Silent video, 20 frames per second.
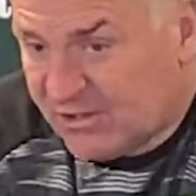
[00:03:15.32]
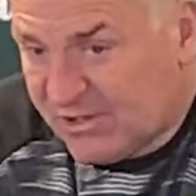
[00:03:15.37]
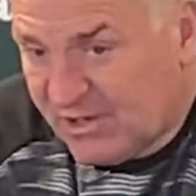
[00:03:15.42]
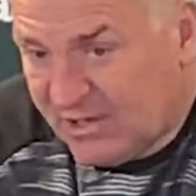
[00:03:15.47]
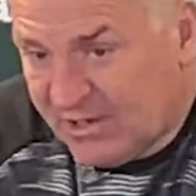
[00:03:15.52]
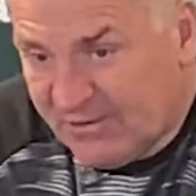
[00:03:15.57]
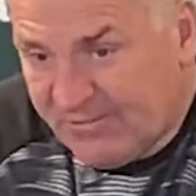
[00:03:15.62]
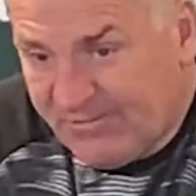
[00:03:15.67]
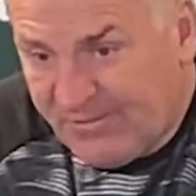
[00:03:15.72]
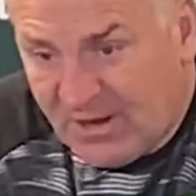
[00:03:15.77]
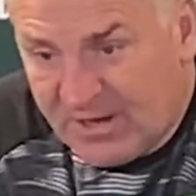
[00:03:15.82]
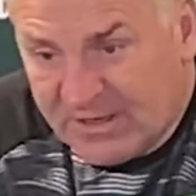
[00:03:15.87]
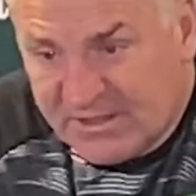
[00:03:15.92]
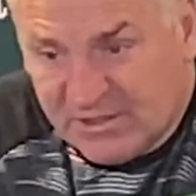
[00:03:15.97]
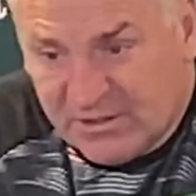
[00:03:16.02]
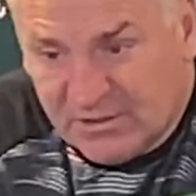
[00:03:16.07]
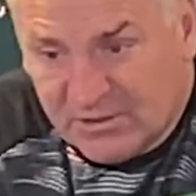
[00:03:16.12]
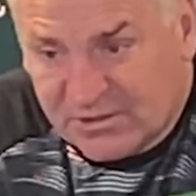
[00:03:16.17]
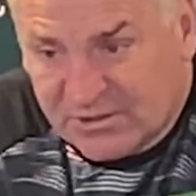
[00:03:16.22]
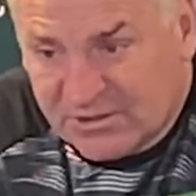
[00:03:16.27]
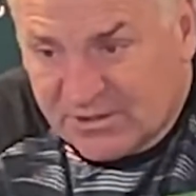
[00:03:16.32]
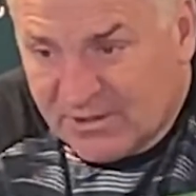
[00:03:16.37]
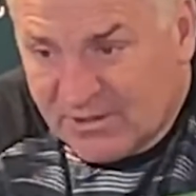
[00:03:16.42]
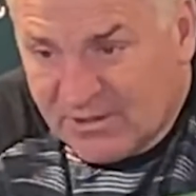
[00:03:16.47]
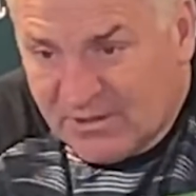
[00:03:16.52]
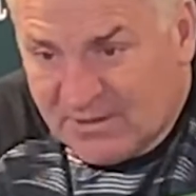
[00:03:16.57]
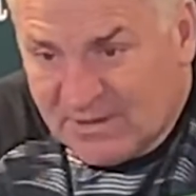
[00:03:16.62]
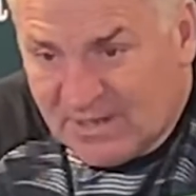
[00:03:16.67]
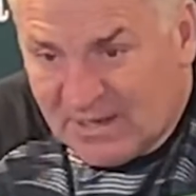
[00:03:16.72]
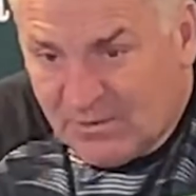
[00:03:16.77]
certainly fighting us,
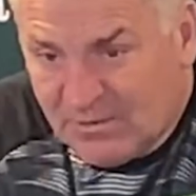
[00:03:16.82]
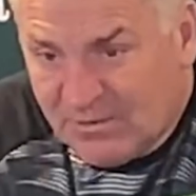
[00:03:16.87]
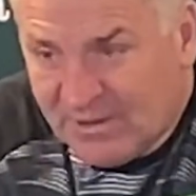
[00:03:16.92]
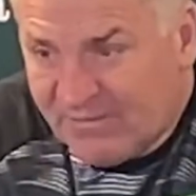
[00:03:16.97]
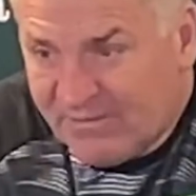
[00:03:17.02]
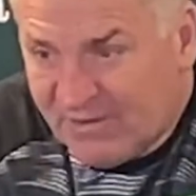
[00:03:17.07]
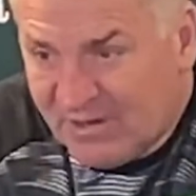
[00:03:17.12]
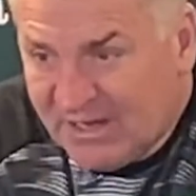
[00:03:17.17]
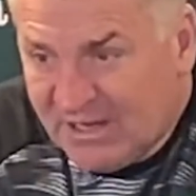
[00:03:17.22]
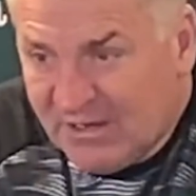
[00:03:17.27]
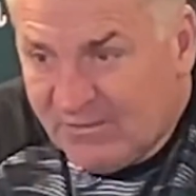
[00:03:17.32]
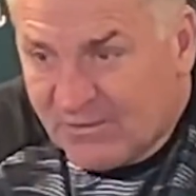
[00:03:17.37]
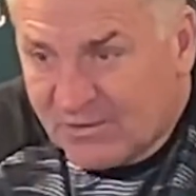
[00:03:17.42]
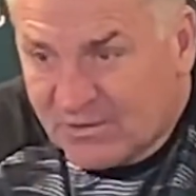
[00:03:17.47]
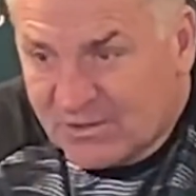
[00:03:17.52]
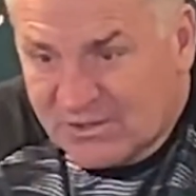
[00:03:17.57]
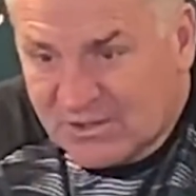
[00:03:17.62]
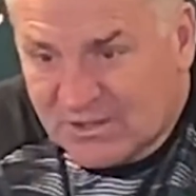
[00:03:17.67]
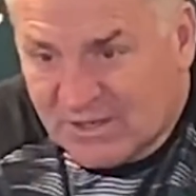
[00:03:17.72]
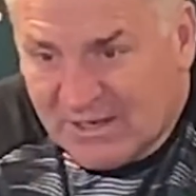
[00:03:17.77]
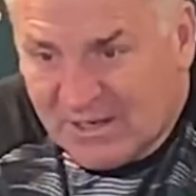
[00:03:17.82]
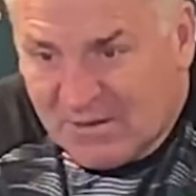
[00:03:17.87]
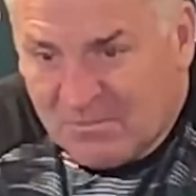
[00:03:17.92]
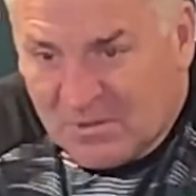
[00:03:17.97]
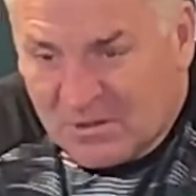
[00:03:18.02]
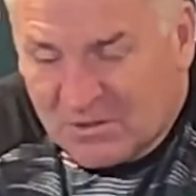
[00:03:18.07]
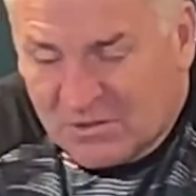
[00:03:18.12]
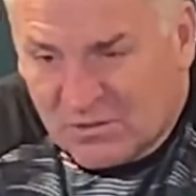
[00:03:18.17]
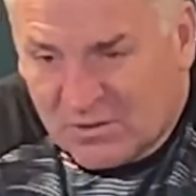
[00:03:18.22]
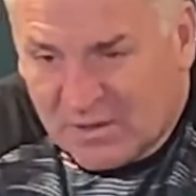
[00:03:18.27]
and that will never leave us. I
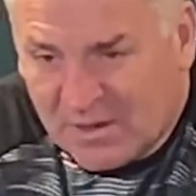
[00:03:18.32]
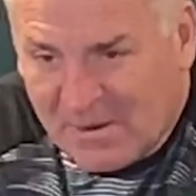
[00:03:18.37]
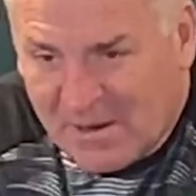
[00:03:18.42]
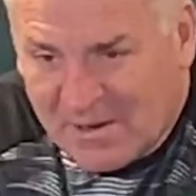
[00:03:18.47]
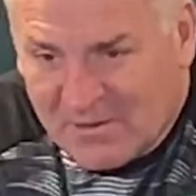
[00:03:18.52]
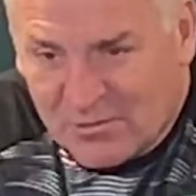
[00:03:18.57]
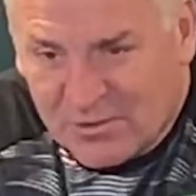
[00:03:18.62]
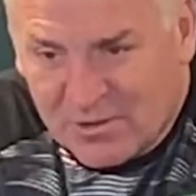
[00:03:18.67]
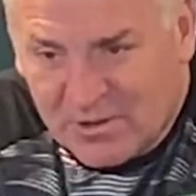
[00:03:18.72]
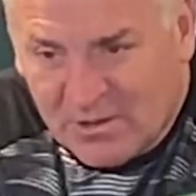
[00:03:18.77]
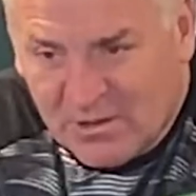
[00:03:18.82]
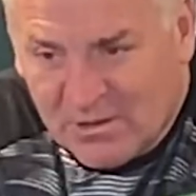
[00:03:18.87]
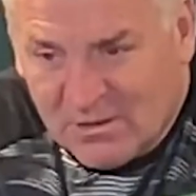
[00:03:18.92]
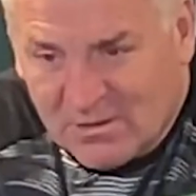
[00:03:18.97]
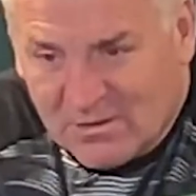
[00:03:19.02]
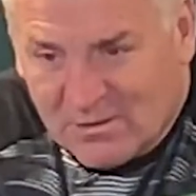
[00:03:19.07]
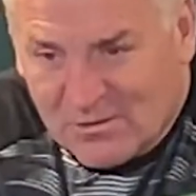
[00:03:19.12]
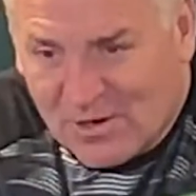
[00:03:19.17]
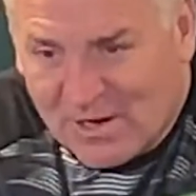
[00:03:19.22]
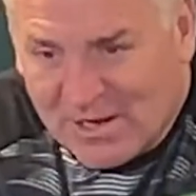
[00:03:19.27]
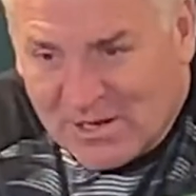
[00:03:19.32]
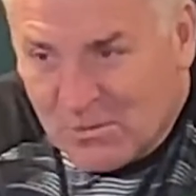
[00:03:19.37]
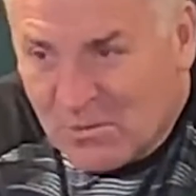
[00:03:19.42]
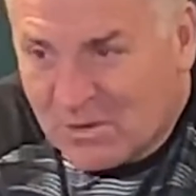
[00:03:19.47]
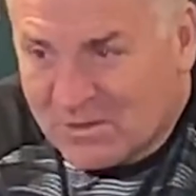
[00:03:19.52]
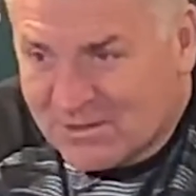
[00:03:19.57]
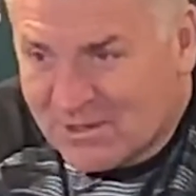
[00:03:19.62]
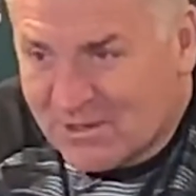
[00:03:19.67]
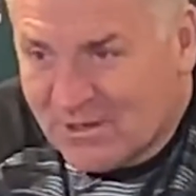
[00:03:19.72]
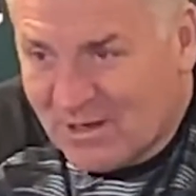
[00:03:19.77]
saw how angry Craig
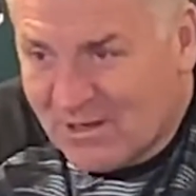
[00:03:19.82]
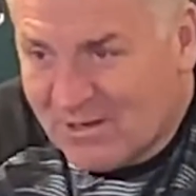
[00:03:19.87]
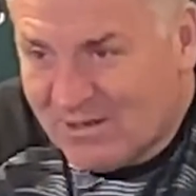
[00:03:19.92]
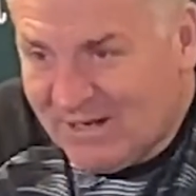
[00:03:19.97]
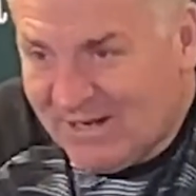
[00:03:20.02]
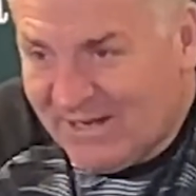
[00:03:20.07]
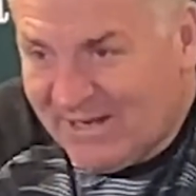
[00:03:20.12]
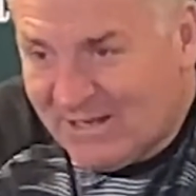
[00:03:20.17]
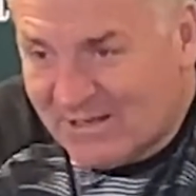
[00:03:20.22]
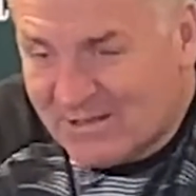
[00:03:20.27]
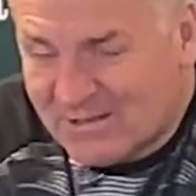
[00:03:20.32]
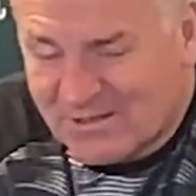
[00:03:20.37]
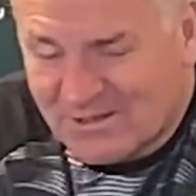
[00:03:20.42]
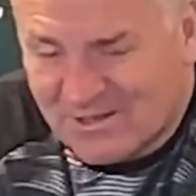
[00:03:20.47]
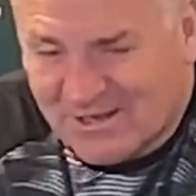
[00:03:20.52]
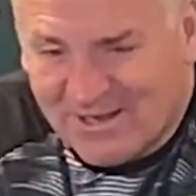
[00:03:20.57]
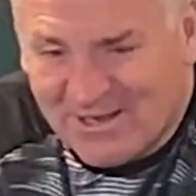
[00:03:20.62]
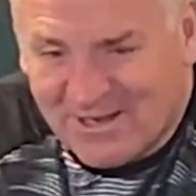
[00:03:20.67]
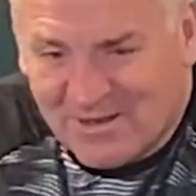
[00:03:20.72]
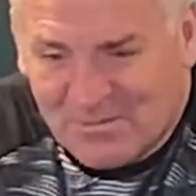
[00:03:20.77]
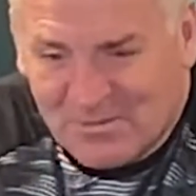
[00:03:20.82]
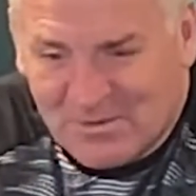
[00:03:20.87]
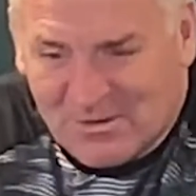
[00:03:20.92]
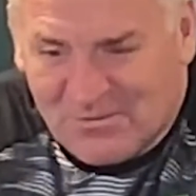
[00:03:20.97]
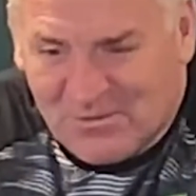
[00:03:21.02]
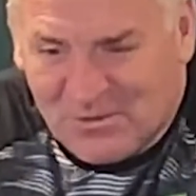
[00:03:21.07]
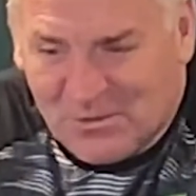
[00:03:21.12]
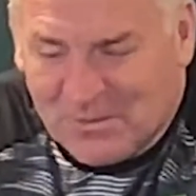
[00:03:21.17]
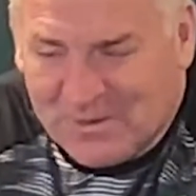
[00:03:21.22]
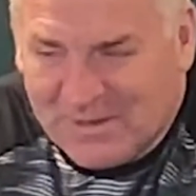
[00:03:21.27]
was at Leeds a
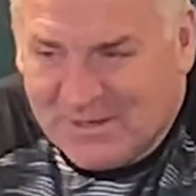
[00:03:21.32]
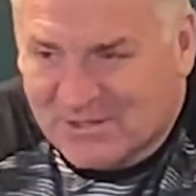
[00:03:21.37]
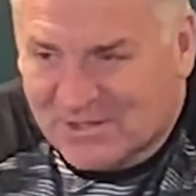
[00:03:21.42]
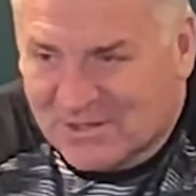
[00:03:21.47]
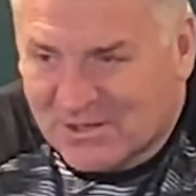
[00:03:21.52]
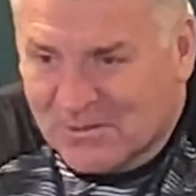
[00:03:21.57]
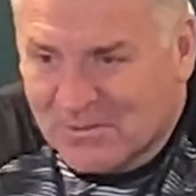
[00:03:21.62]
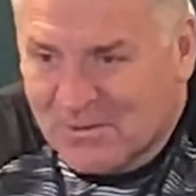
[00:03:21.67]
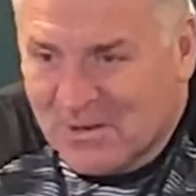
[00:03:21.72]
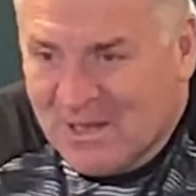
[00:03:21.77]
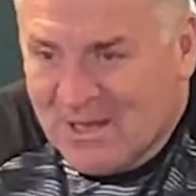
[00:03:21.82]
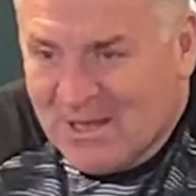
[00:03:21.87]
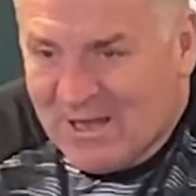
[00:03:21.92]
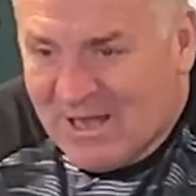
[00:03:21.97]
few weeks ago.